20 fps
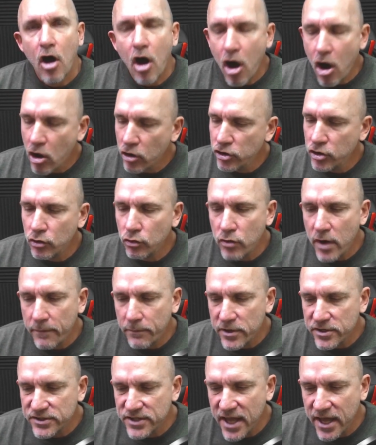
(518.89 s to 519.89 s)
all you
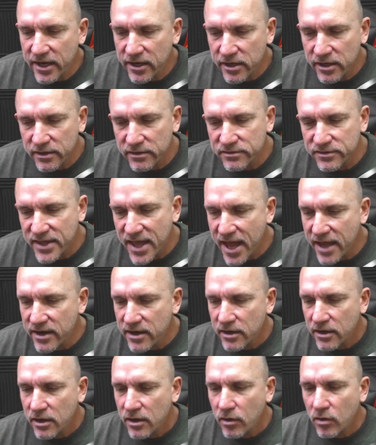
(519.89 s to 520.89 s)
representatives
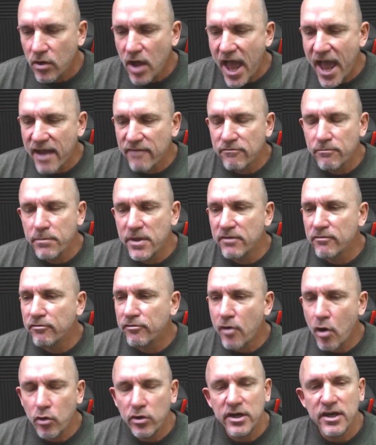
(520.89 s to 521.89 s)
that have been
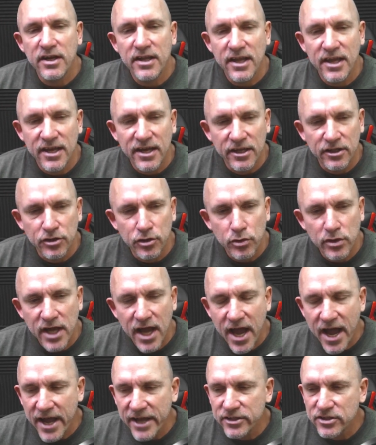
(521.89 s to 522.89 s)
voted in, and you
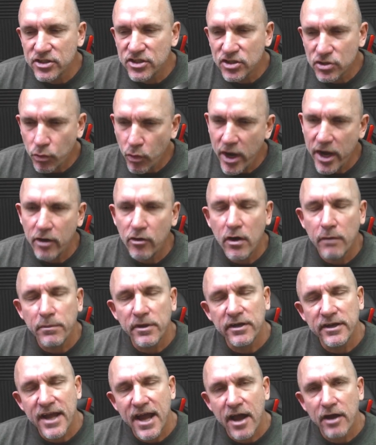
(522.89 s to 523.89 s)
guys swear
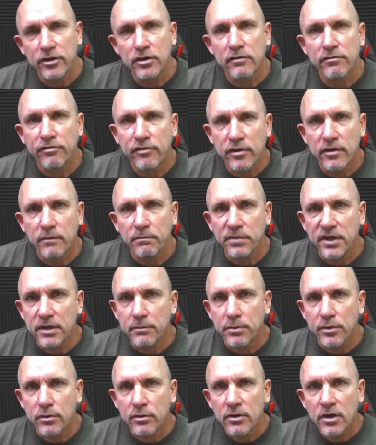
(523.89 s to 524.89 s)
up and down you're for the
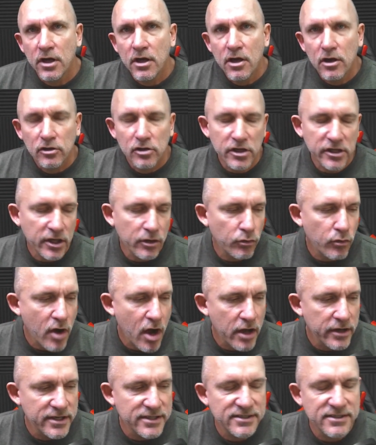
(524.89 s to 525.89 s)
people. Look at
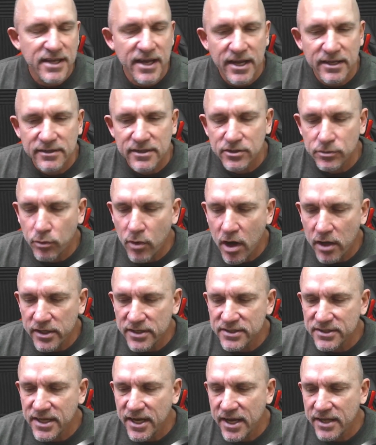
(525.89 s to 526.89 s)
Ron DeSantis.
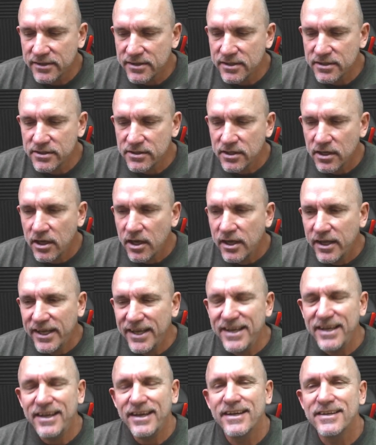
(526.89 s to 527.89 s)
Ron DeSantis,
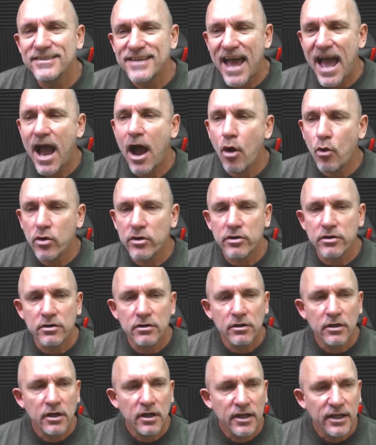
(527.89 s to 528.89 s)
he is
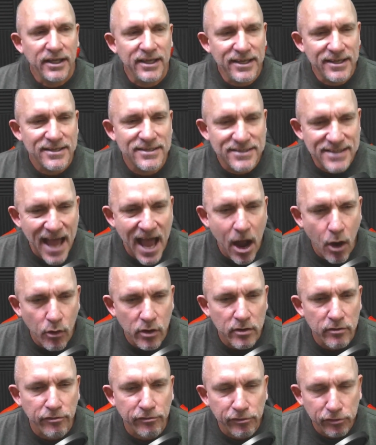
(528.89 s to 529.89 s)

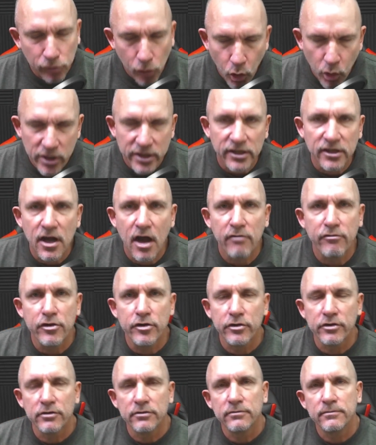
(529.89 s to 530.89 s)
our Florida
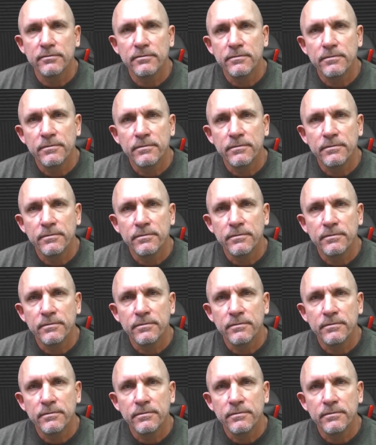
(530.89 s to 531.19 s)
governor.